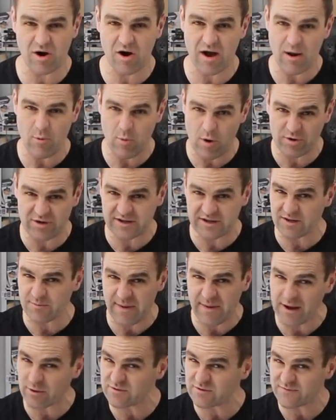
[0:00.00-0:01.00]
I welded in the
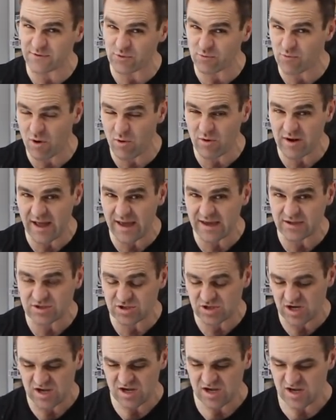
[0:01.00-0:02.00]
panels for the roll
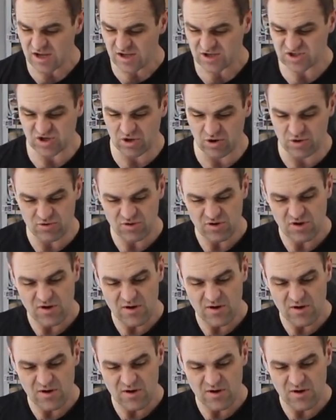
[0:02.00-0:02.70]
cage. So